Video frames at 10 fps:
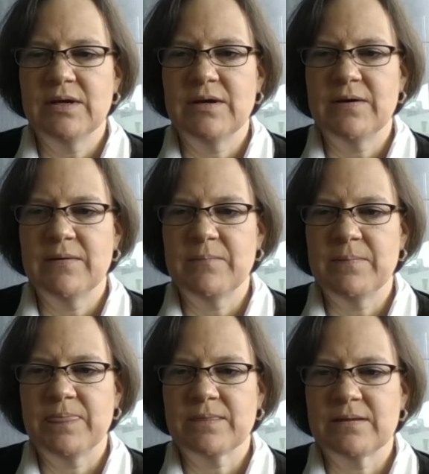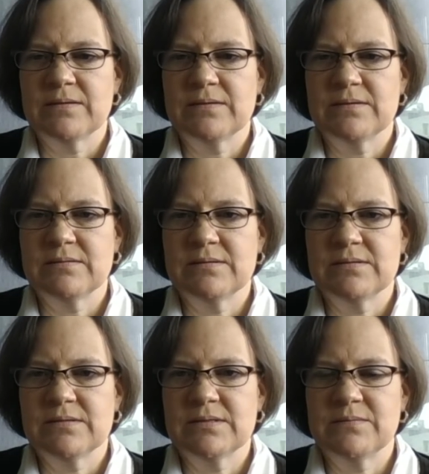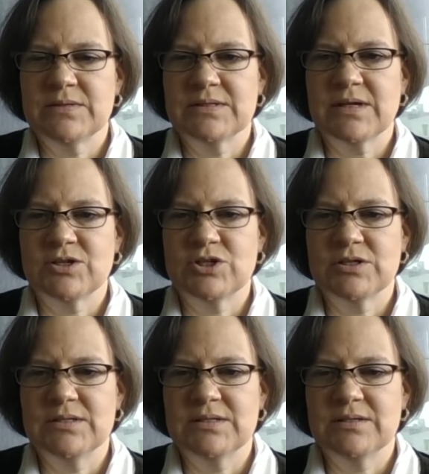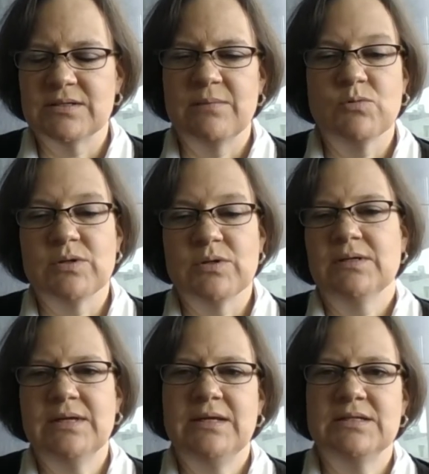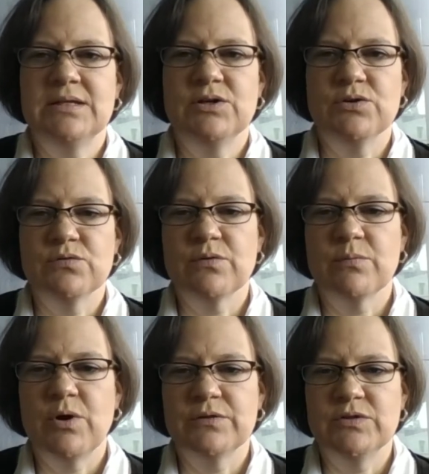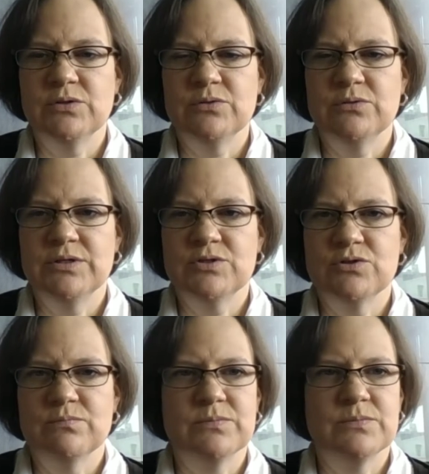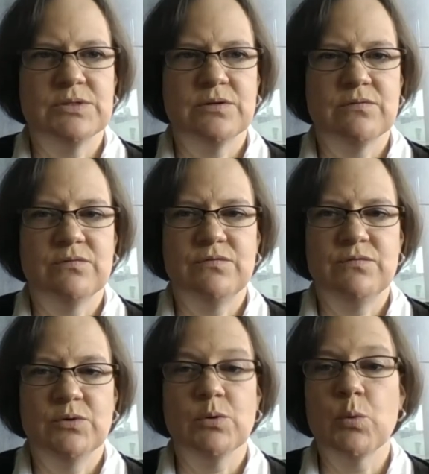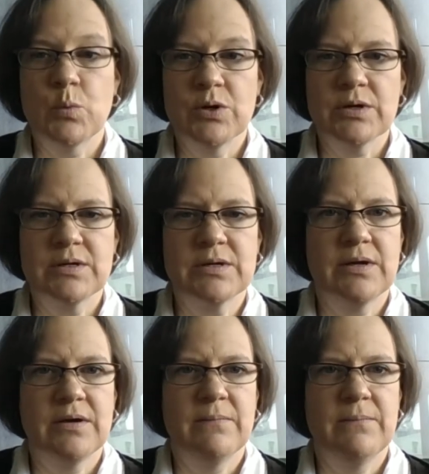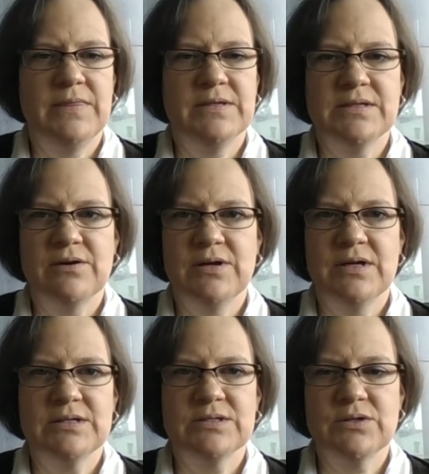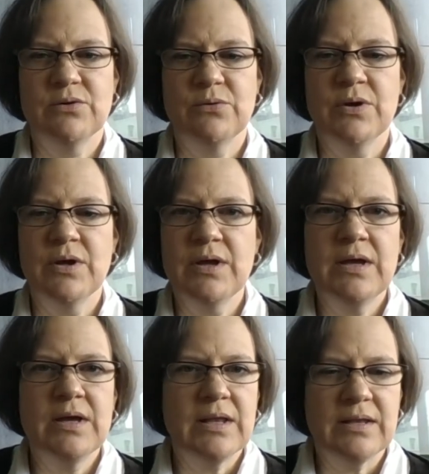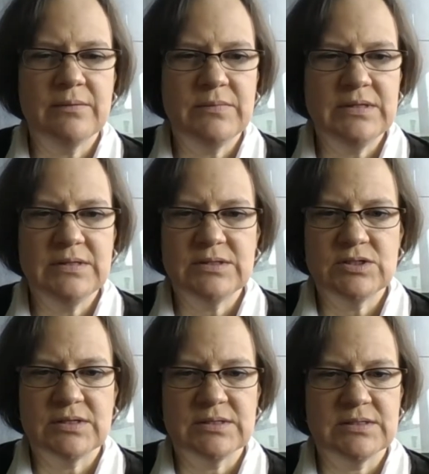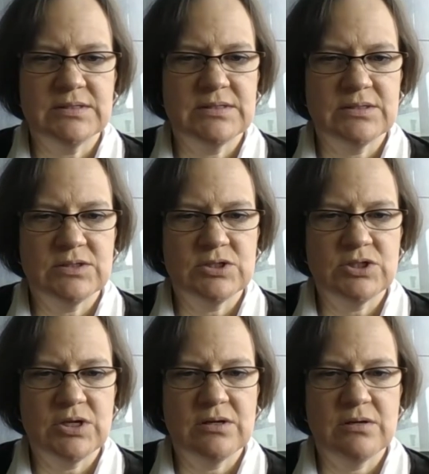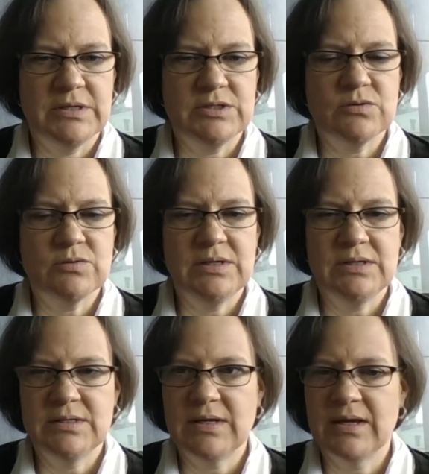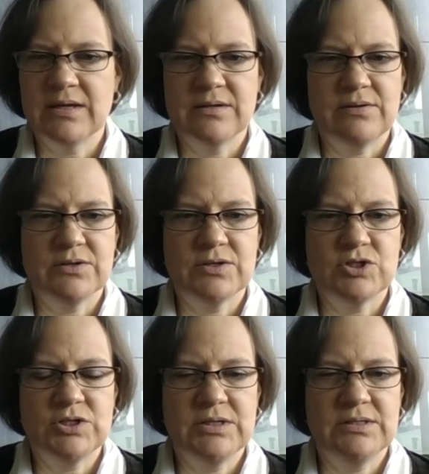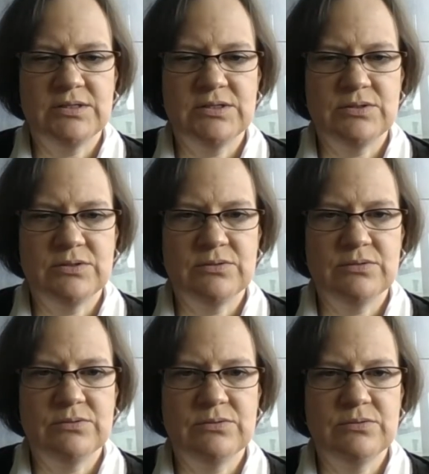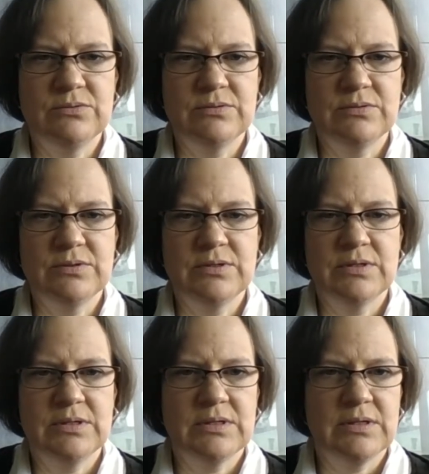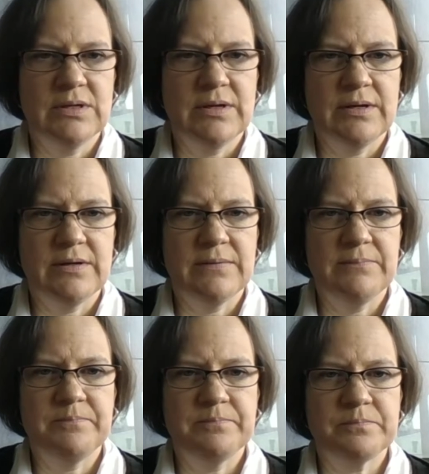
um, some discussions, and I'm really keen to hear from all of you in terms of your own work um, in this area. So let me just share my screen and launch into um,